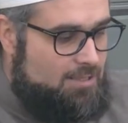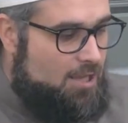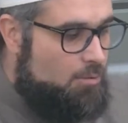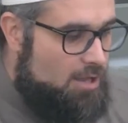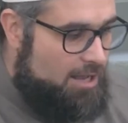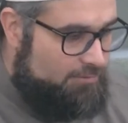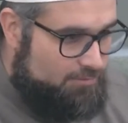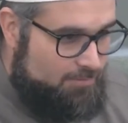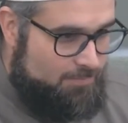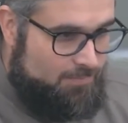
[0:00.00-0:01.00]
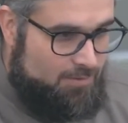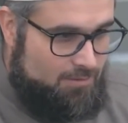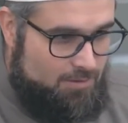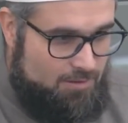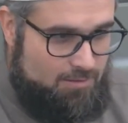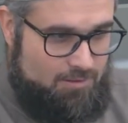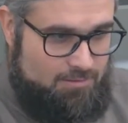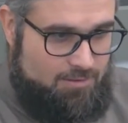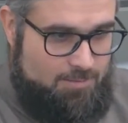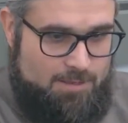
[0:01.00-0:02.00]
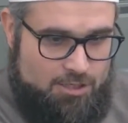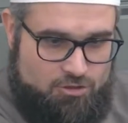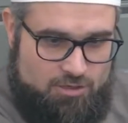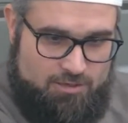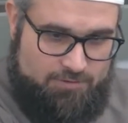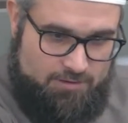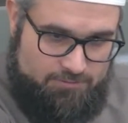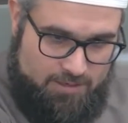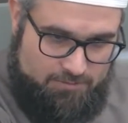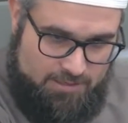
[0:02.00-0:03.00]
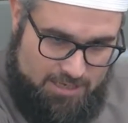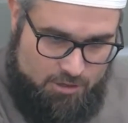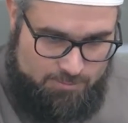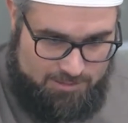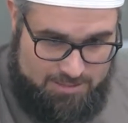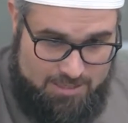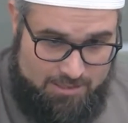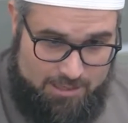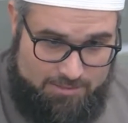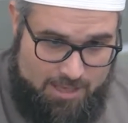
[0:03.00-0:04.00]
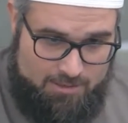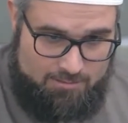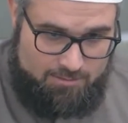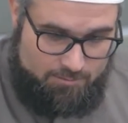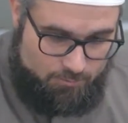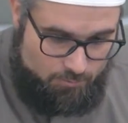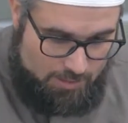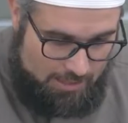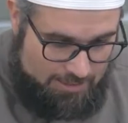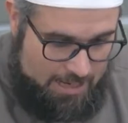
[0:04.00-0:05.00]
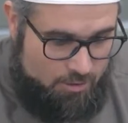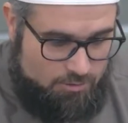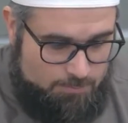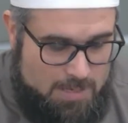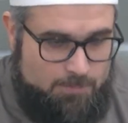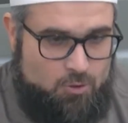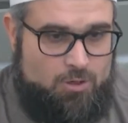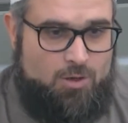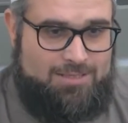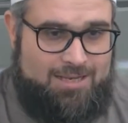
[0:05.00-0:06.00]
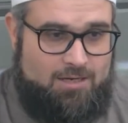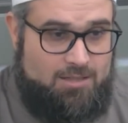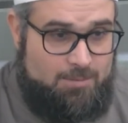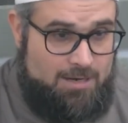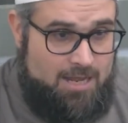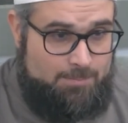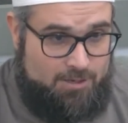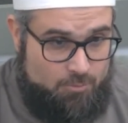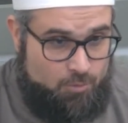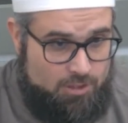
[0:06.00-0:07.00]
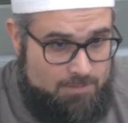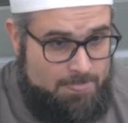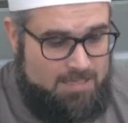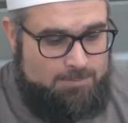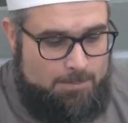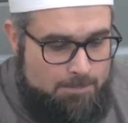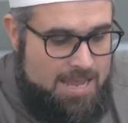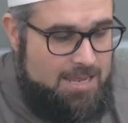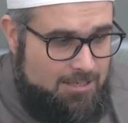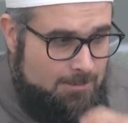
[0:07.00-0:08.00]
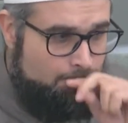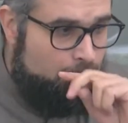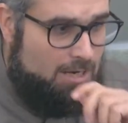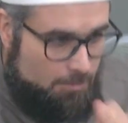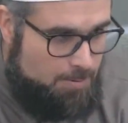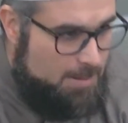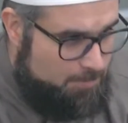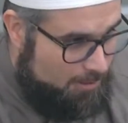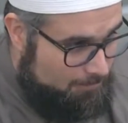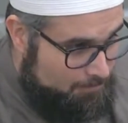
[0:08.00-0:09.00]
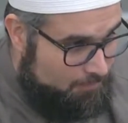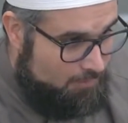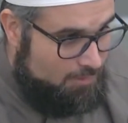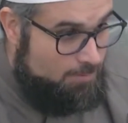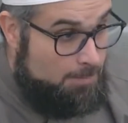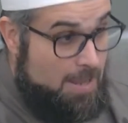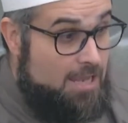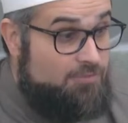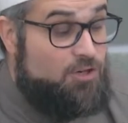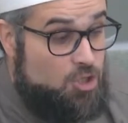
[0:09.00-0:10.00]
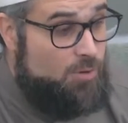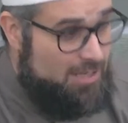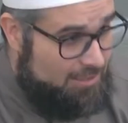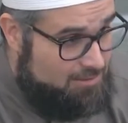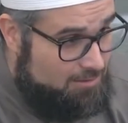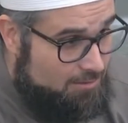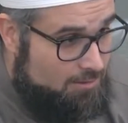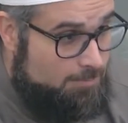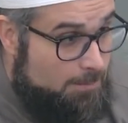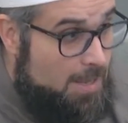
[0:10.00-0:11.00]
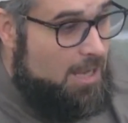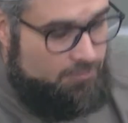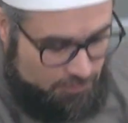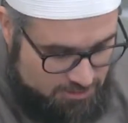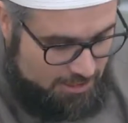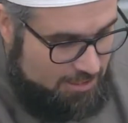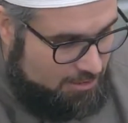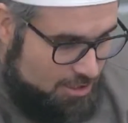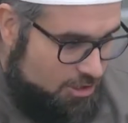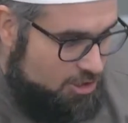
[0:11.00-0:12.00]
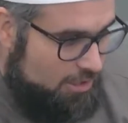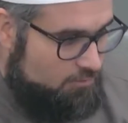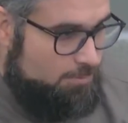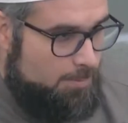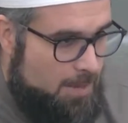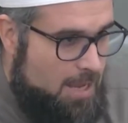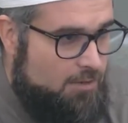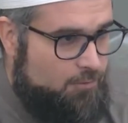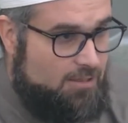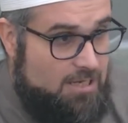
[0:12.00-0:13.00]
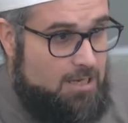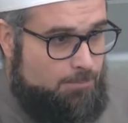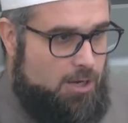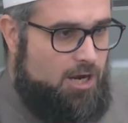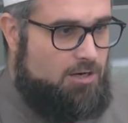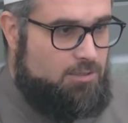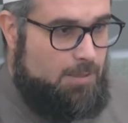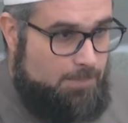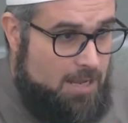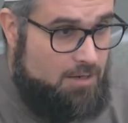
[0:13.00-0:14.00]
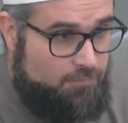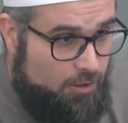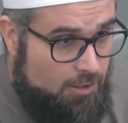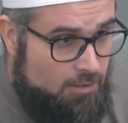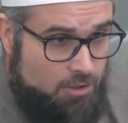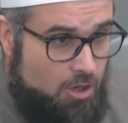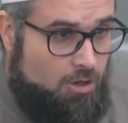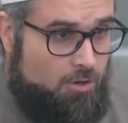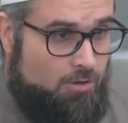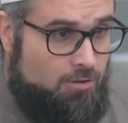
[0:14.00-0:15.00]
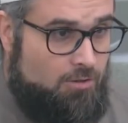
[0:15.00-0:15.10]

al-Awqaf, the ministry of endowments, and then we allowed people who are going to get on the manabir and work to be paid by the people, to be paid for doing it, to be paid for sitting and teaching, to be paid for leading prayer, to be paid for... No.